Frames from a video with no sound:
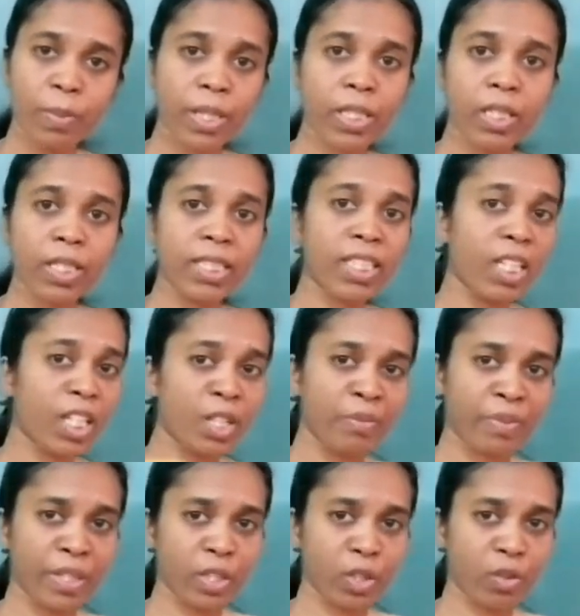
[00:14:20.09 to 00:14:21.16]
Pressure is the
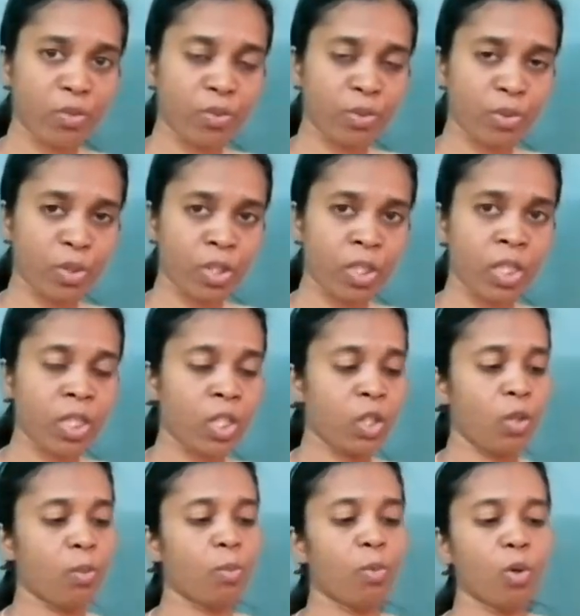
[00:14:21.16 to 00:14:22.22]
effect of force.
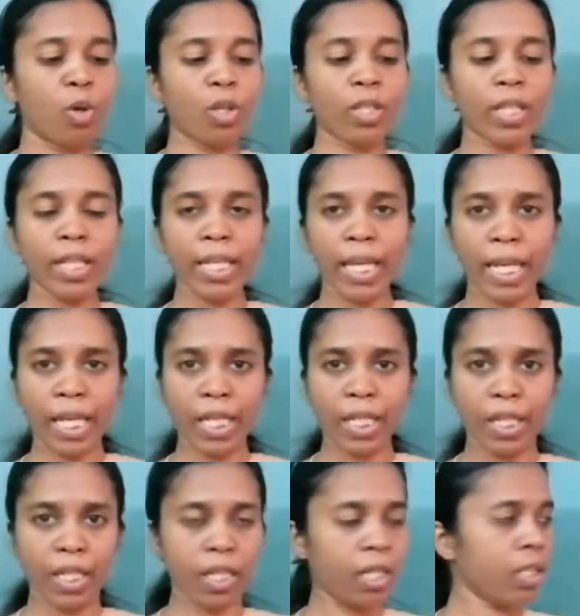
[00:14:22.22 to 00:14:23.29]
More the
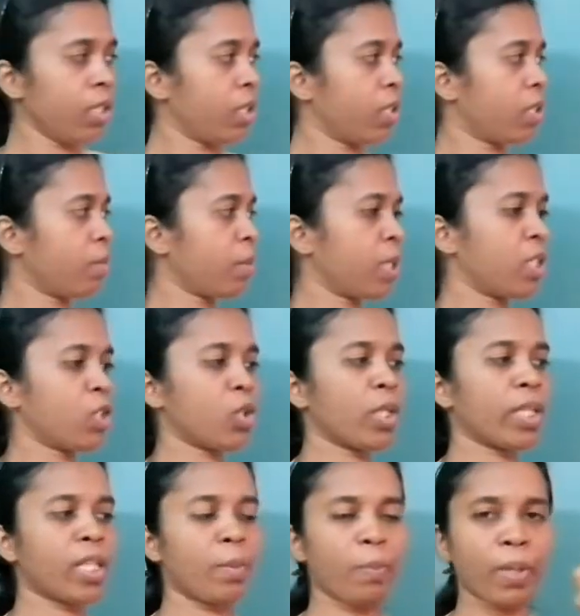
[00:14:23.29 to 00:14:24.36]
area means you
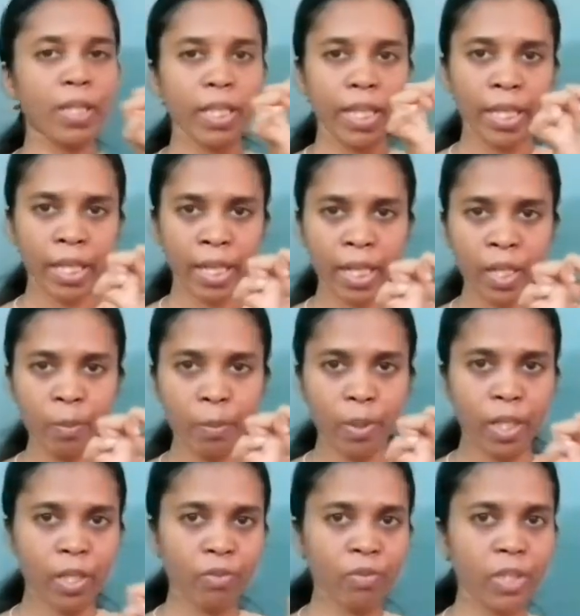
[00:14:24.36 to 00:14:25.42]
are keeping the head
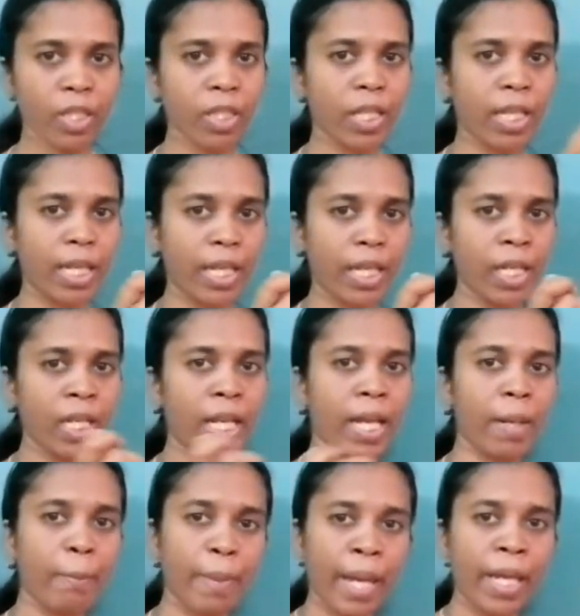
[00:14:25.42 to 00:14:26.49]
part of the nail
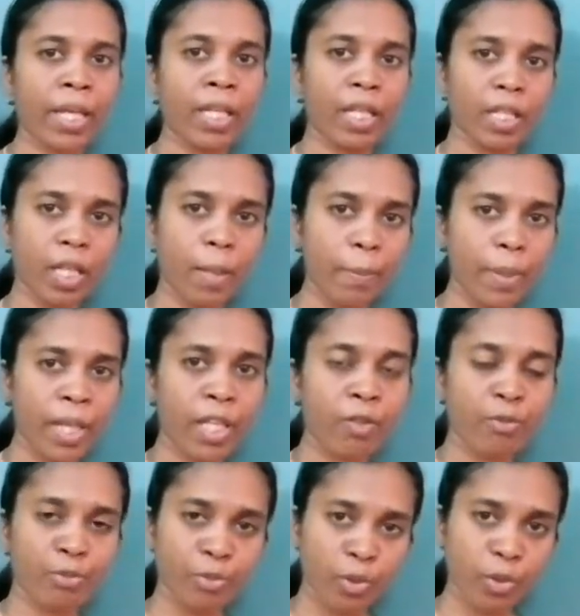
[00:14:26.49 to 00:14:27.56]
and banging,
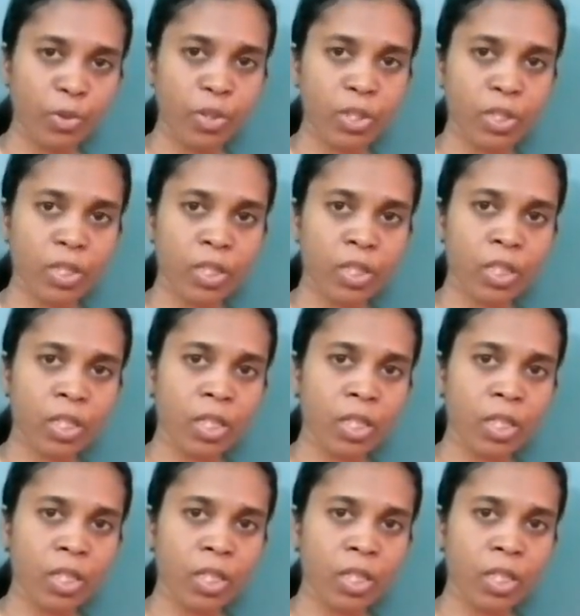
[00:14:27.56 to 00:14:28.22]
applying force.